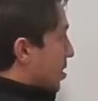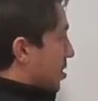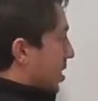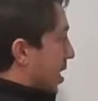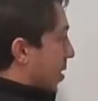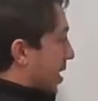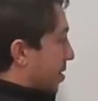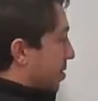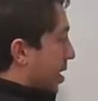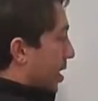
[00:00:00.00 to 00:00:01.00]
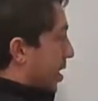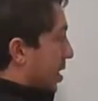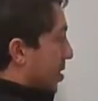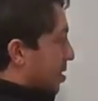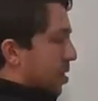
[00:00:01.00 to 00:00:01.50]
you see how I could
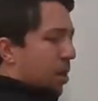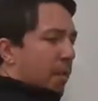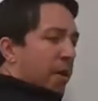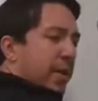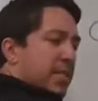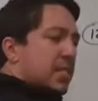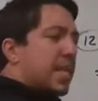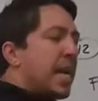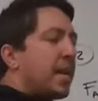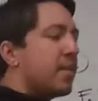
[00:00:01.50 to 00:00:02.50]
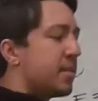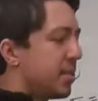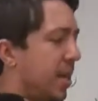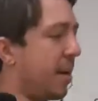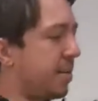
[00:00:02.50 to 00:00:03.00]
write, oh, by the way, does it say, this
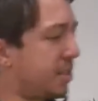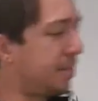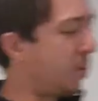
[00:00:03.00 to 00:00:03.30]
is